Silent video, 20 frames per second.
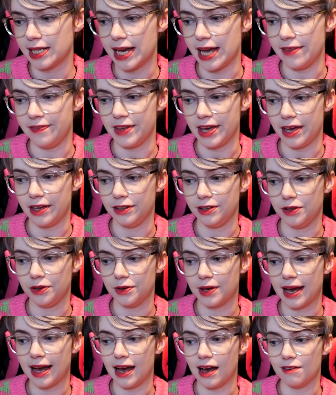and then
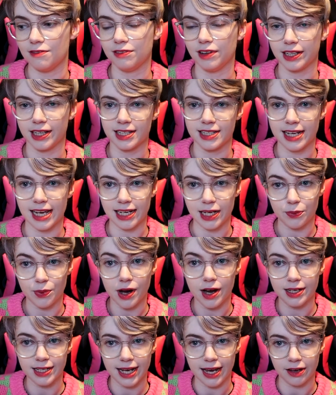you have like a daily
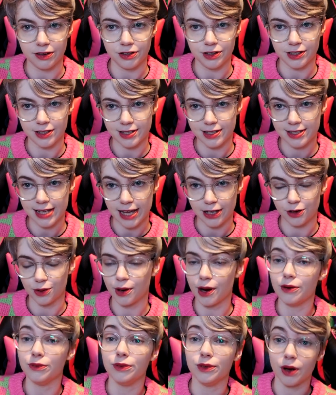word count. You can set your
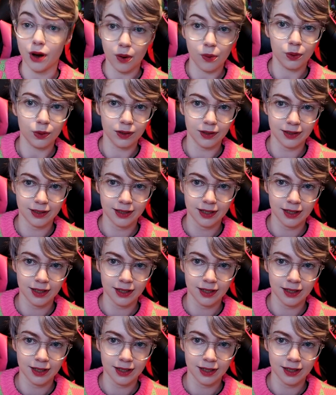own goal.